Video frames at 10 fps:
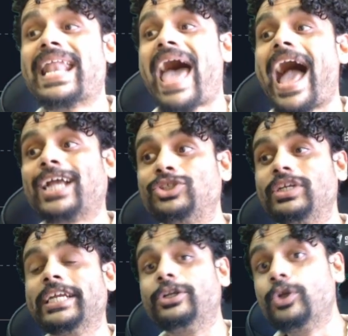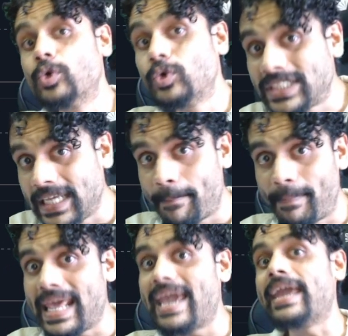actually do see
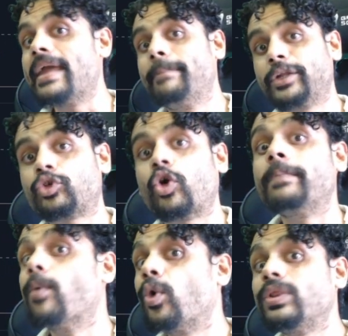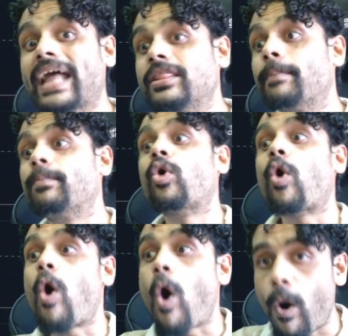play in Bitcoin more than the more
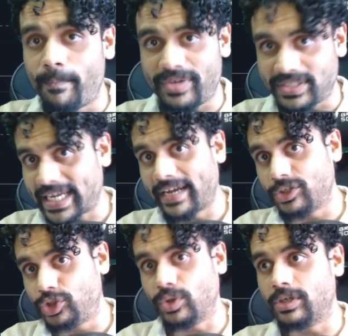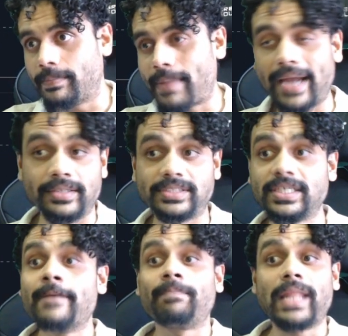obvious head and shoulder patterns.
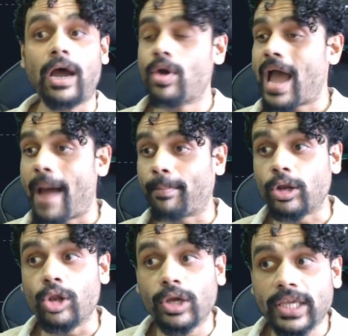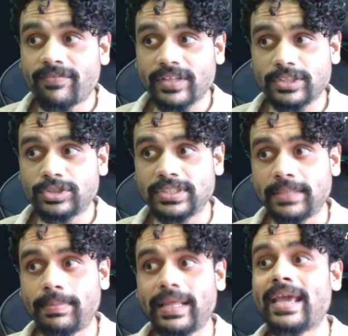Now, I'm not looking for this to see
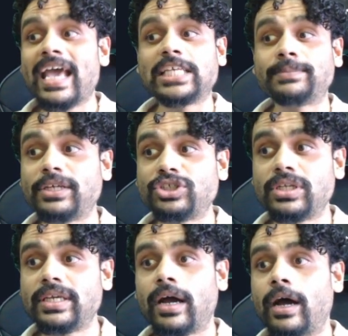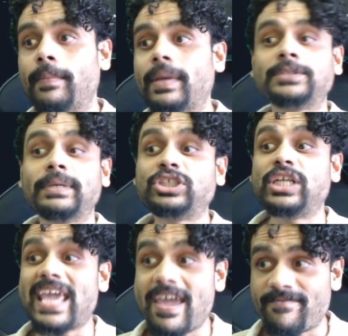play, especially
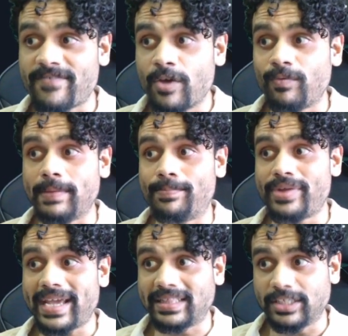if we break this